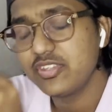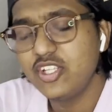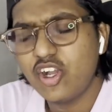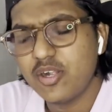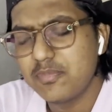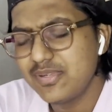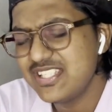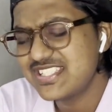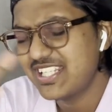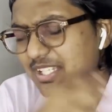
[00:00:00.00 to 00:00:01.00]
God,
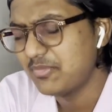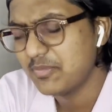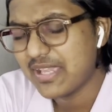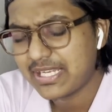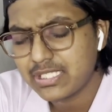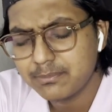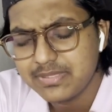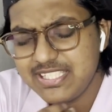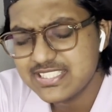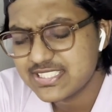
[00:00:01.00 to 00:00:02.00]
please take me back.
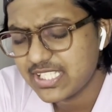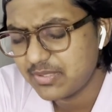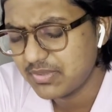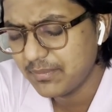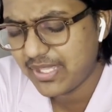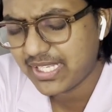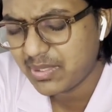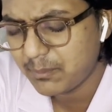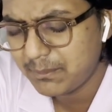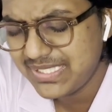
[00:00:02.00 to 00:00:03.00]
Please take me back.
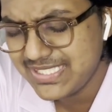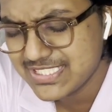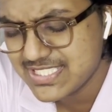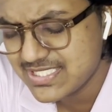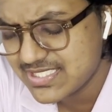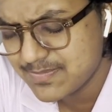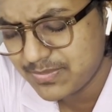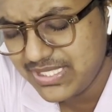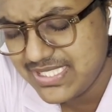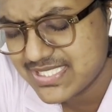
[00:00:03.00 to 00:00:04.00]
Please
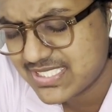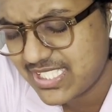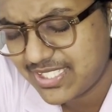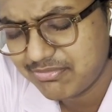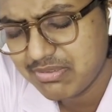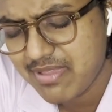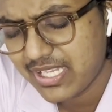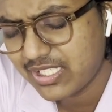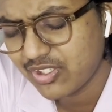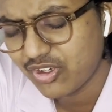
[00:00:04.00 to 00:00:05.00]
take me back,
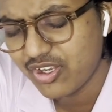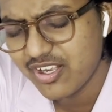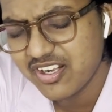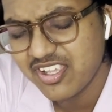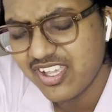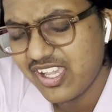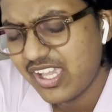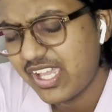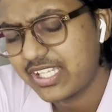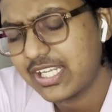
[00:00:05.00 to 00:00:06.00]
Lord.
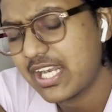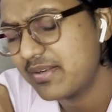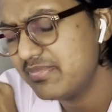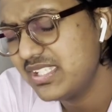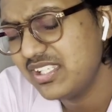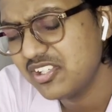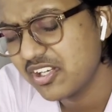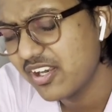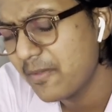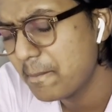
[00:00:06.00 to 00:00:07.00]
I can't be here.
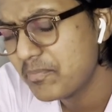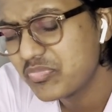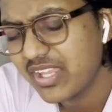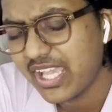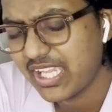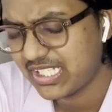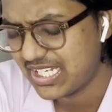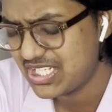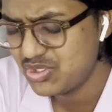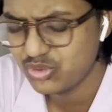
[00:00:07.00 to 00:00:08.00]
I
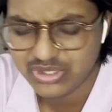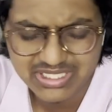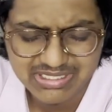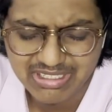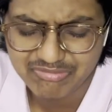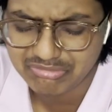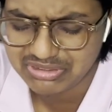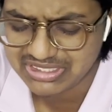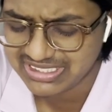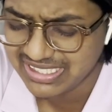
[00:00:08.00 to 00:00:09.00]
can't do everything.
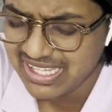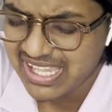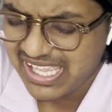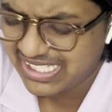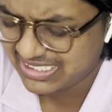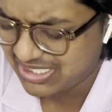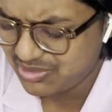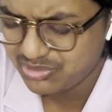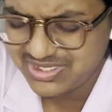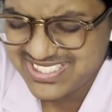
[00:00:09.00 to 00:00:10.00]
I can't
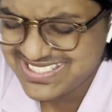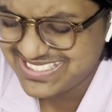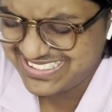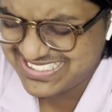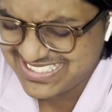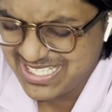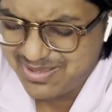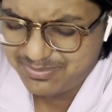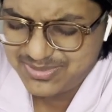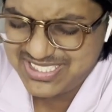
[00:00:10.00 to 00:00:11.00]
do these things.
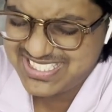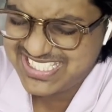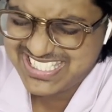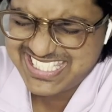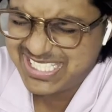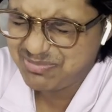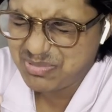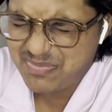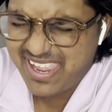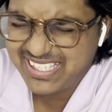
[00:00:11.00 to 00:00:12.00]
Please just take me
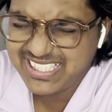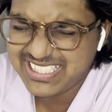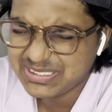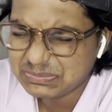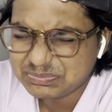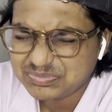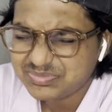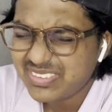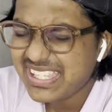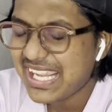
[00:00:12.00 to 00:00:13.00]
back.
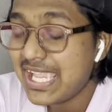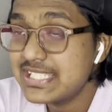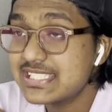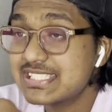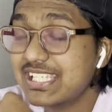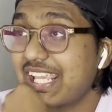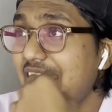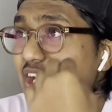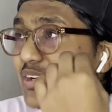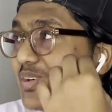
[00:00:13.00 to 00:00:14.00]
I just
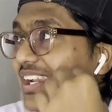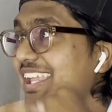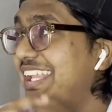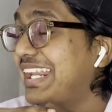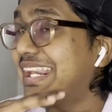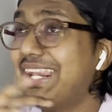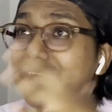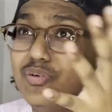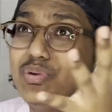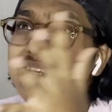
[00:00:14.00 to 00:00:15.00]
cried out like
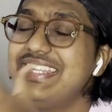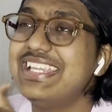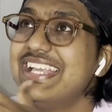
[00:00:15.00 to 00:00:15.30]
loudly.